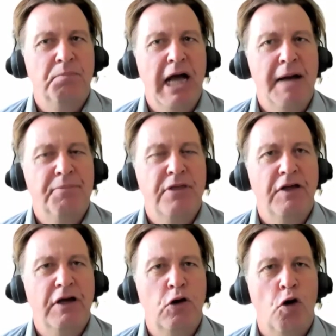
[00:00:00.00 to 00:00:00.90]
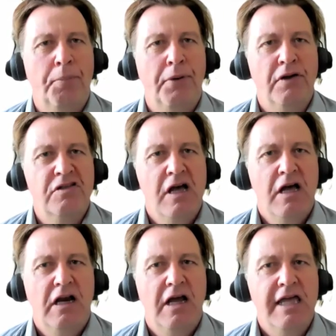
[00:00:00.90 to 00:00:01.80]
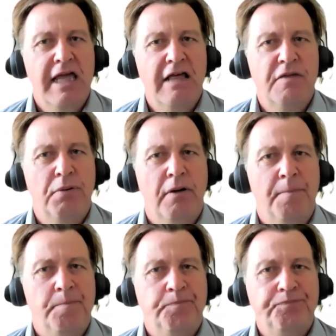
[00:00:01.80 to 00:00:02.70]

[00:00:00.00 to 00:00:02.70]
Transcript: perhaps other corporates like Gazprom.